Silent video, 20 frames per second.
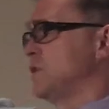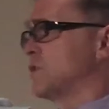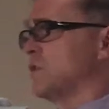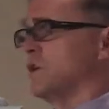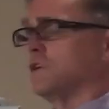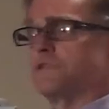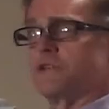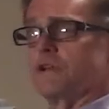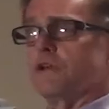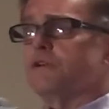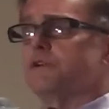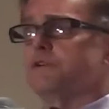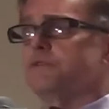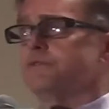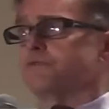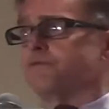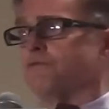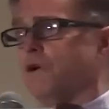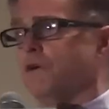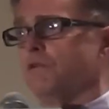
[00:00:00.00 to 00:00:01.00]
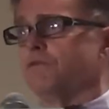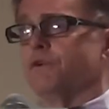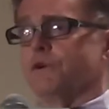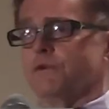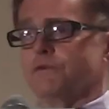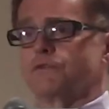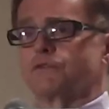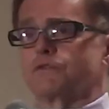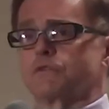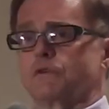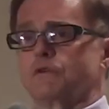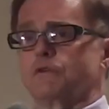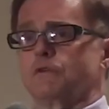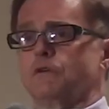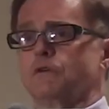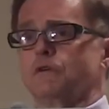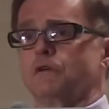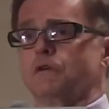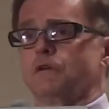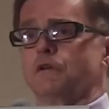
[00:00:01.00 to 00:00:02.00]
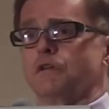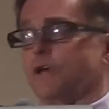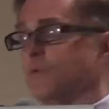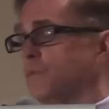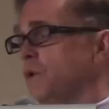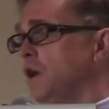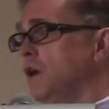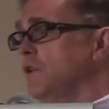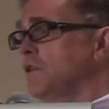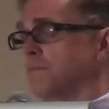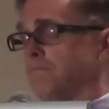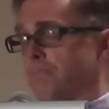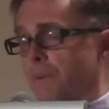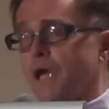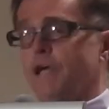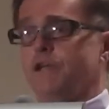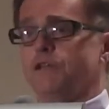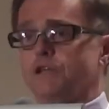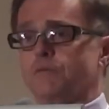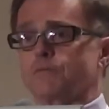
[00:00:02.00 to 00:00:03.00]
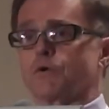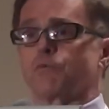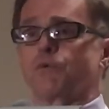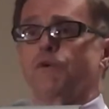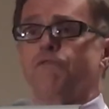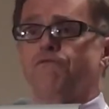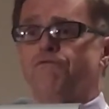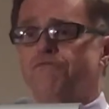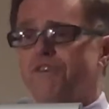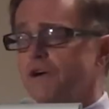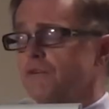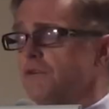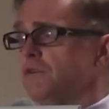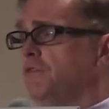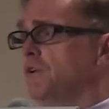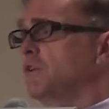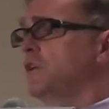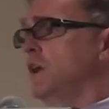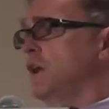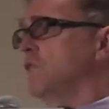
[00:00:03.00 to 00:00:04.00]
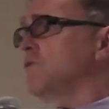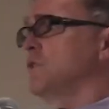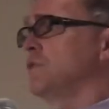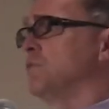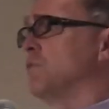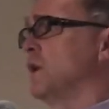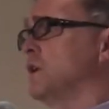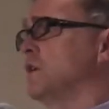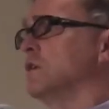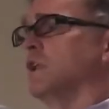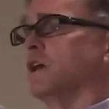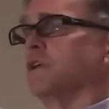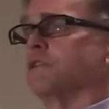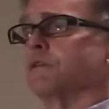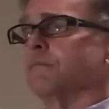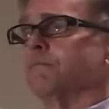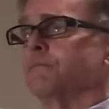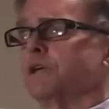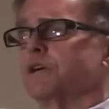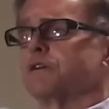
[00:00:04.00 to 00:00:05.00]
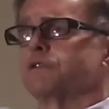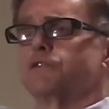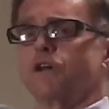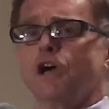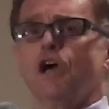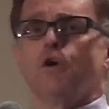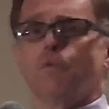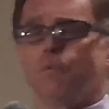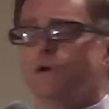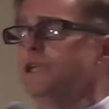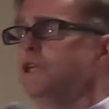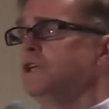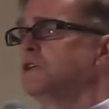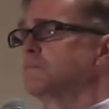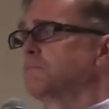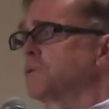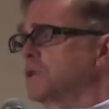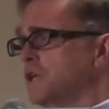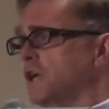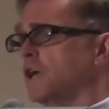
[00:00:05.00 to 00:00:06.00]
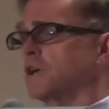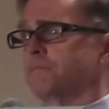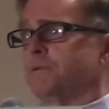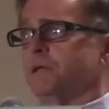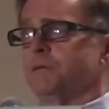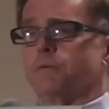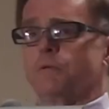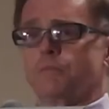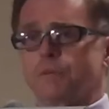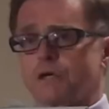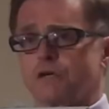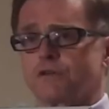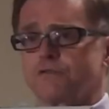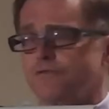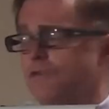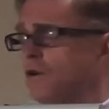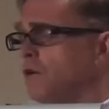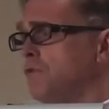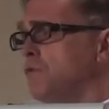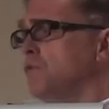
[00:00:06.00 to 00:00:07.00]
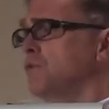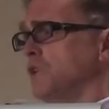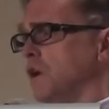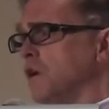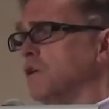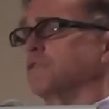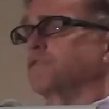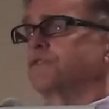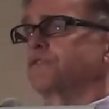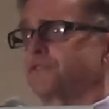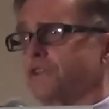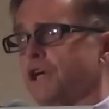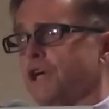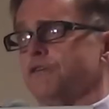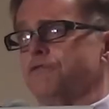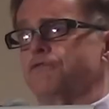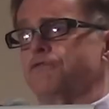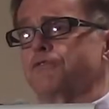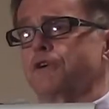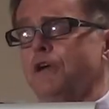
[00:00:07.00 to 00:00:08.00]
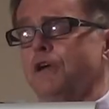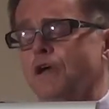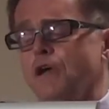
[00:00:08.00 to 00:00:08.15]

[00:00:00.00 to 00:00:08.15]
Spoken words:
tries to introduce Volvos, that we either ban them or we very, very heavily regulate them because we need to protect people because Volvos aren't safe.